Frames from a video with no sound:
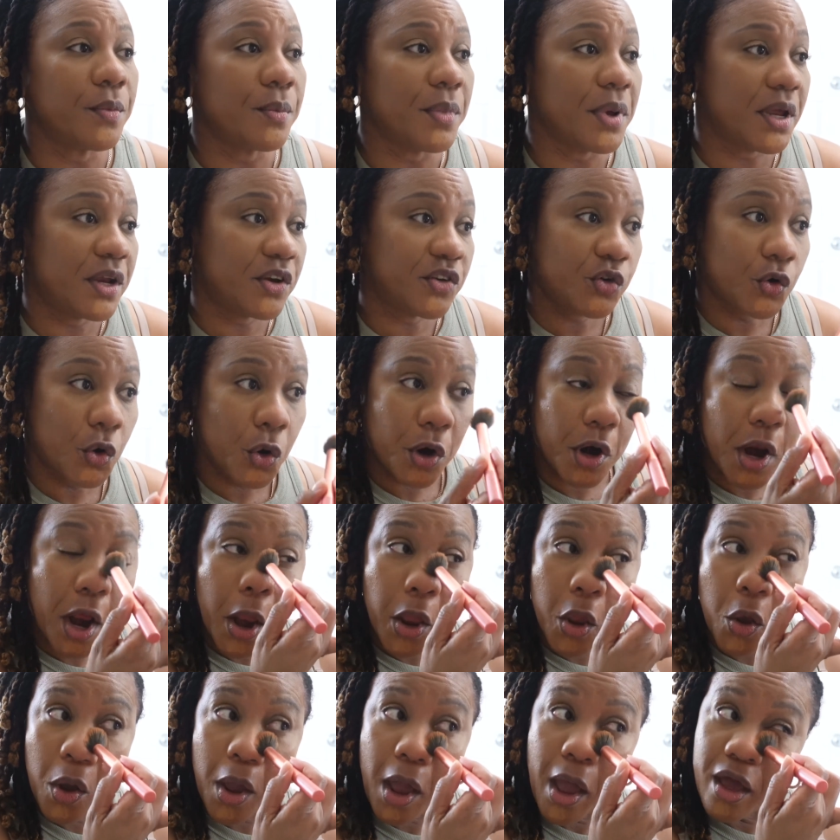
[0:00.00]
make sure that
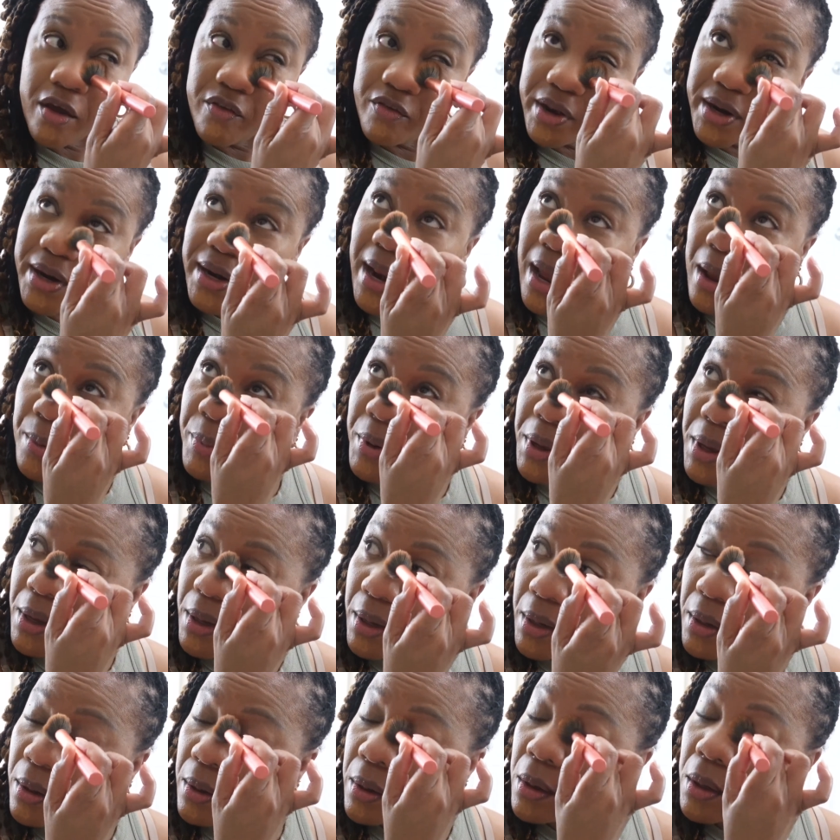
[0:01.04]
you have a
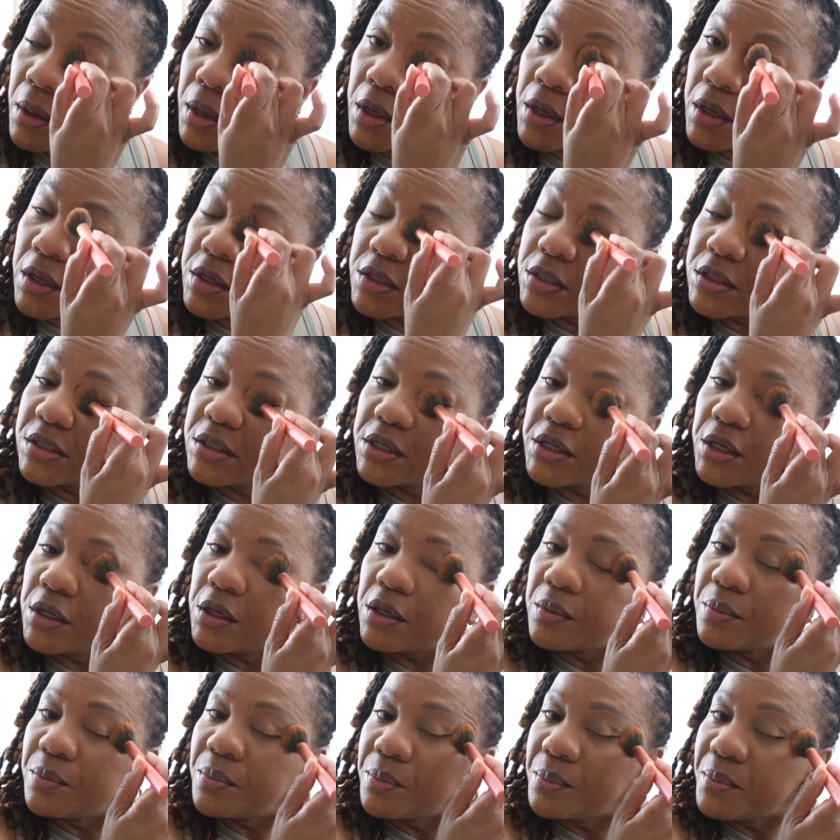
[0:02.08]
napkin so you
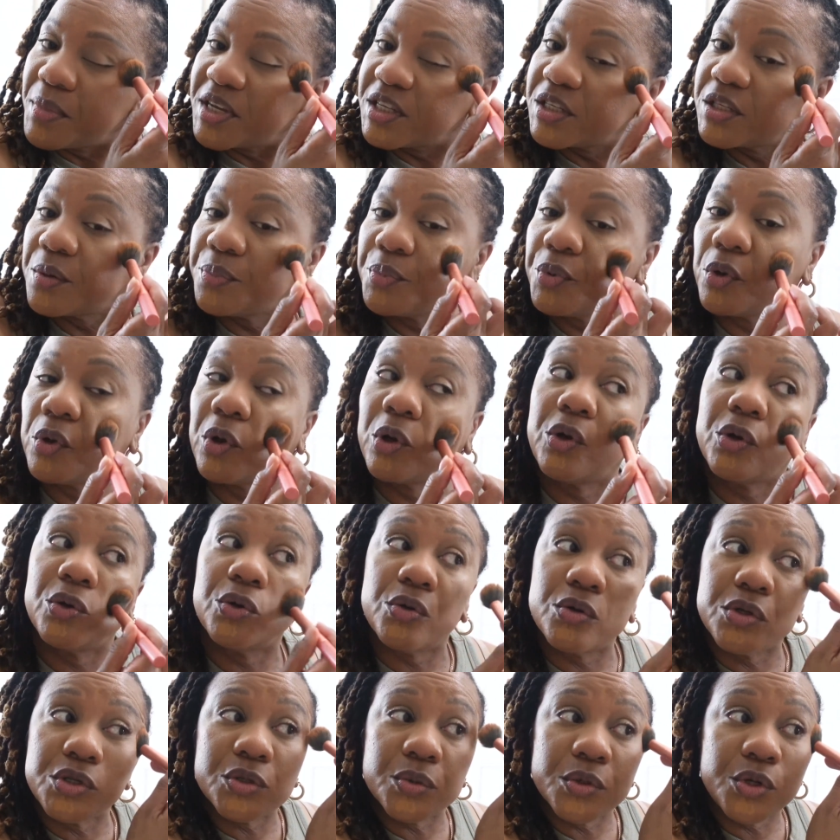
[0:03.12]
don't mess up your
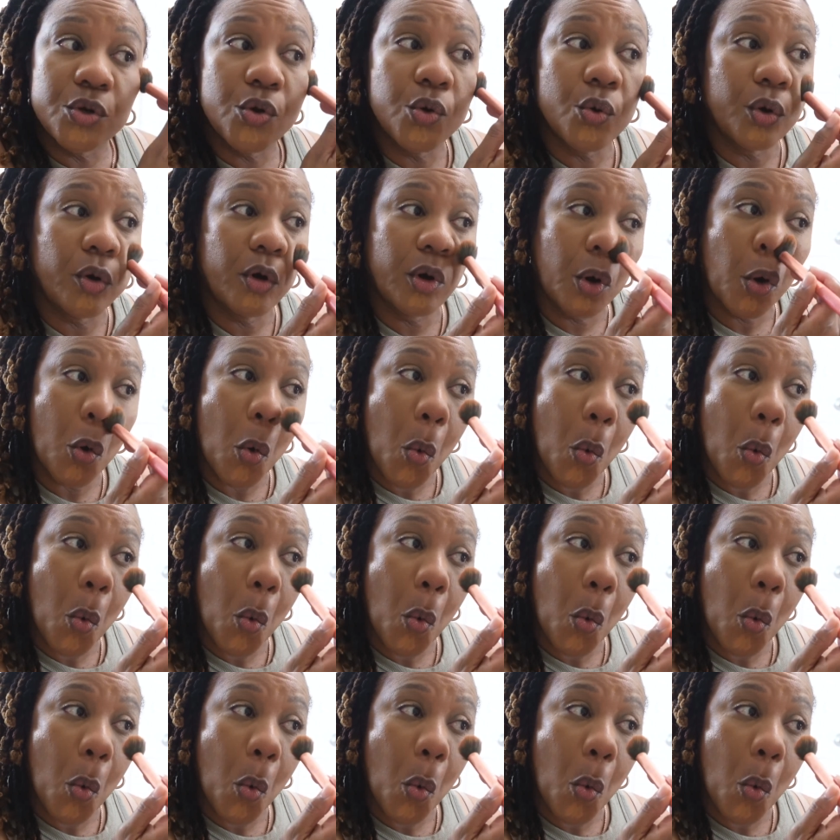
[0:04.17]
clothes. We're going to